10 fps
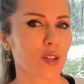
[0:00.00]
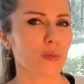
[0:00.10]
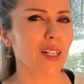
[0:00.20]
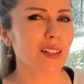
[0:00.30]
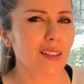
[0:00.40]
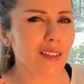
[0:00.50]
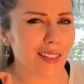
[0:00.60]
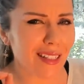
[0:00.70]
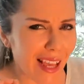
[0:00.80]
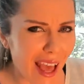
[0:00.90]
but
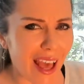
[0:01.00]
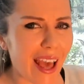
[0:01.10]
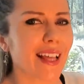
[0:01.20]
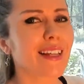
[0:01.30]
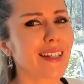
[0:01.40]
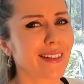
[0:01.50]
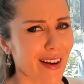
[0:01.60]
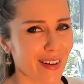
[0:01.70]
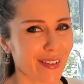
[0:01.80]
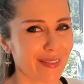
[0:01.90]
it's heading
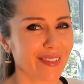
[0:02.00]
there,